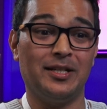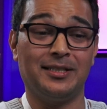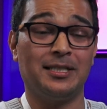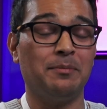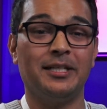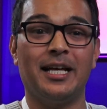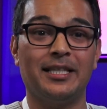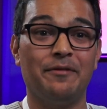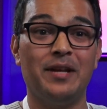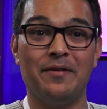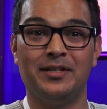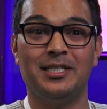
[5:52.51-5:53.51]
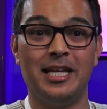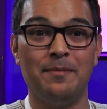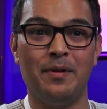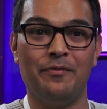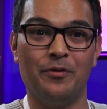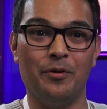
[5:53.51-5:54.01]
something that they've never seen
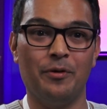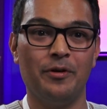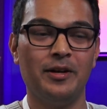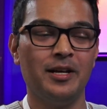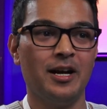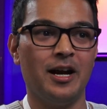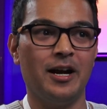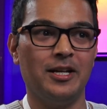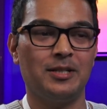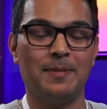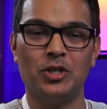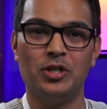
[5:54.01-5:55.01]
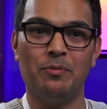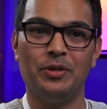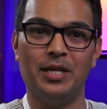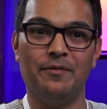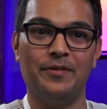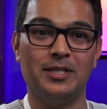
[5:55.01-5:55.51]
before, especially with
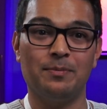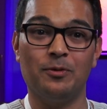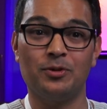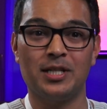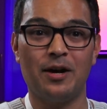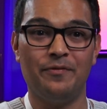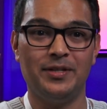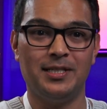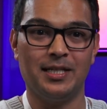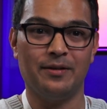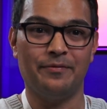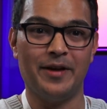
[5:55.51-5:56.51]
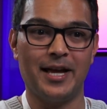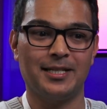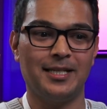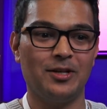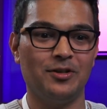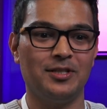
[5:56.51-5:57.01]
the invisible selfie stick
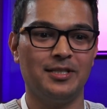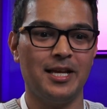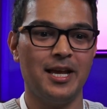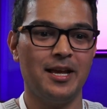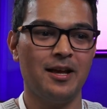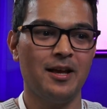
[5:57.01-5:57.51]
effect. They could see